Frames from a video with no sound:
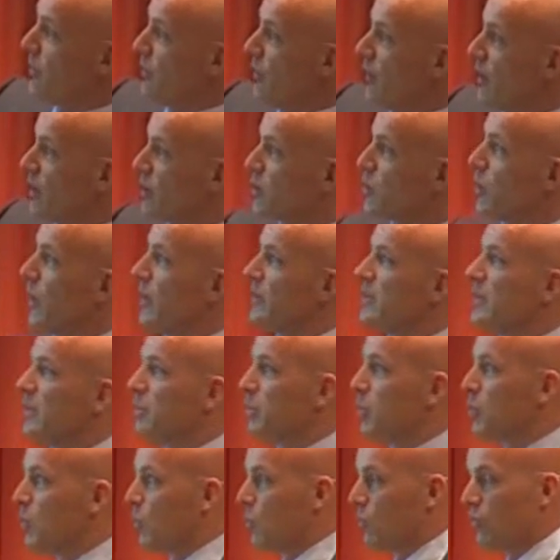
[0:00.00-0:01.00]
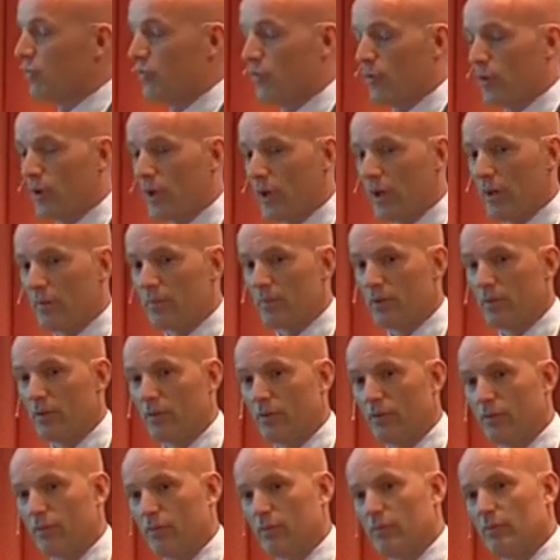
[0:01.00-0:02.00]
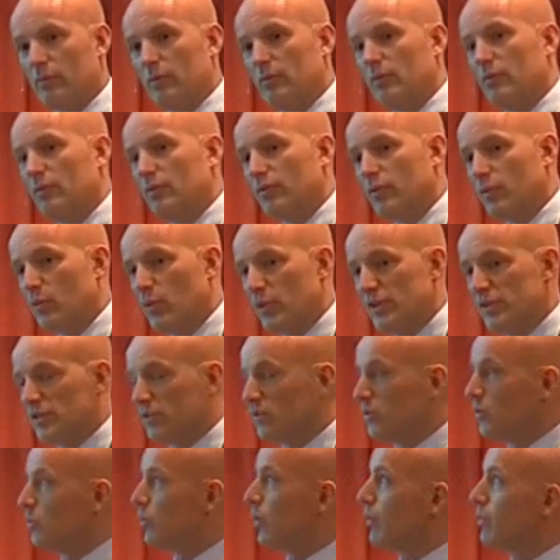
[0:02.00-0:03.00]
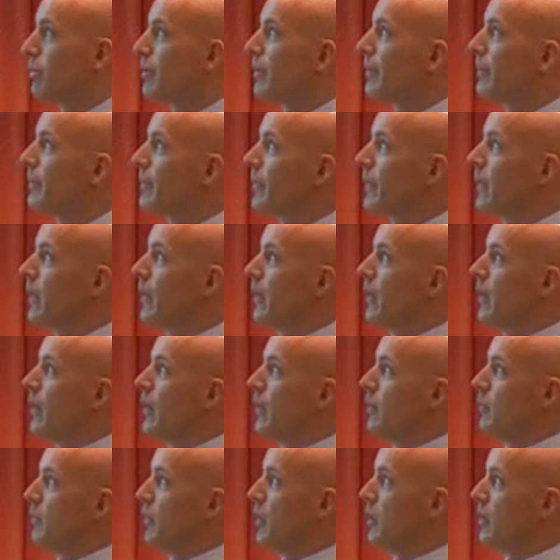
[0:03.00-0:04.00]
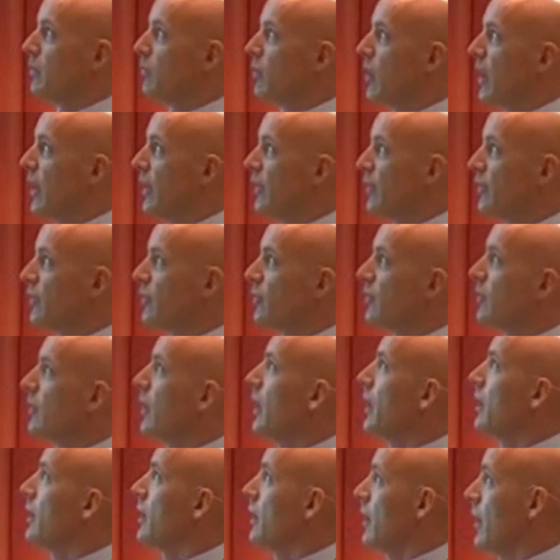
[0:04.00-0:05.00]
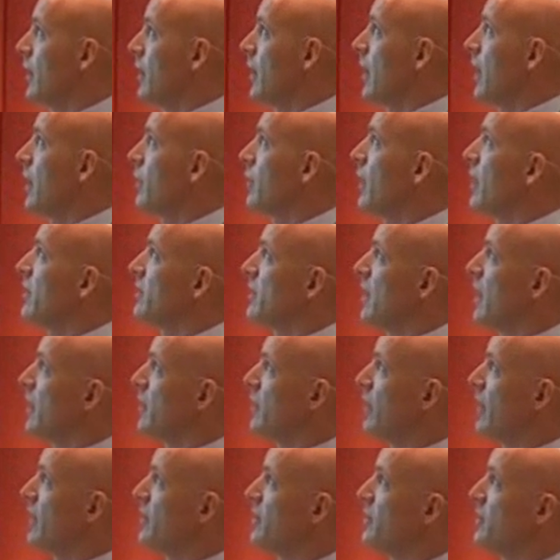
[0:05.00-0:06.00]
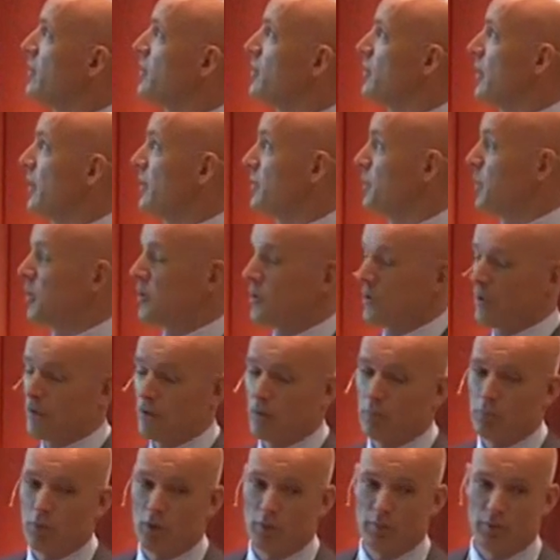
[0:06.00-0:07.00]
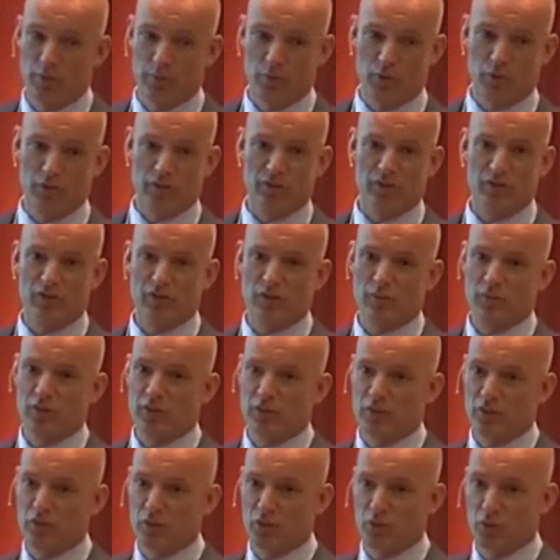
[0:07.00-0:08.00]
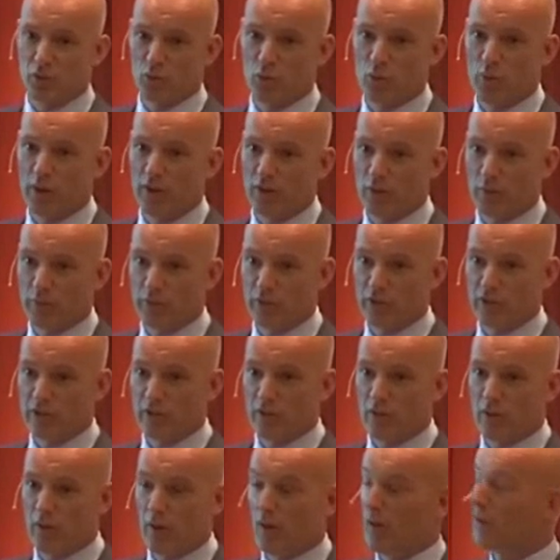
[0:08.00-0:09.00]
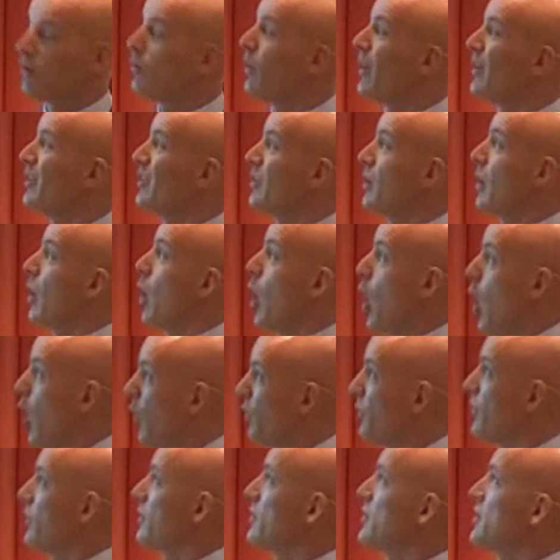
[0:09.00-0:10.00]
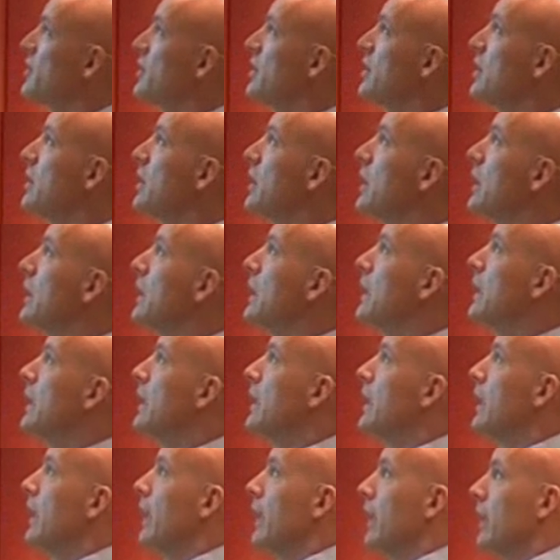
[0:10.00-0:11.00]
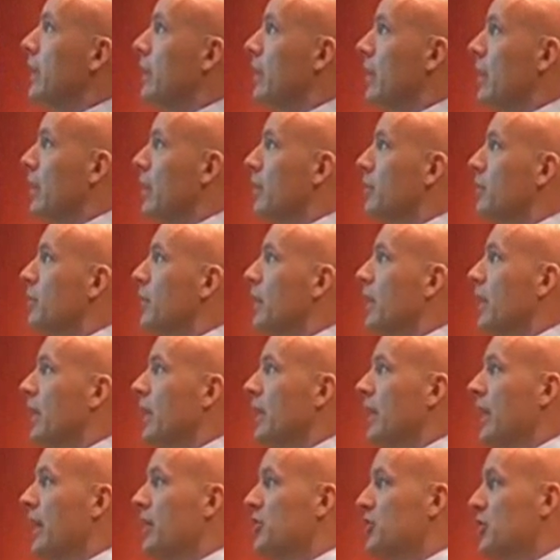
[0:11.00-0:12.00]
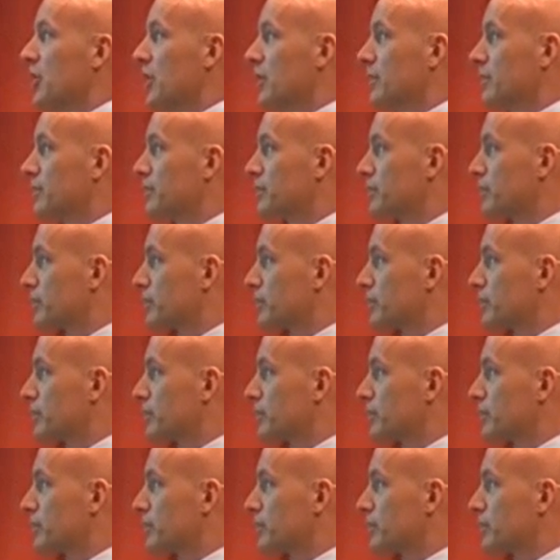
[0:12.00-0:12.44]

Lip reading: I think is quite typical for Western Europe. Medium rise and high rise. High rise is, especially in apartment buildings, is something that you'll quite often see in Asia.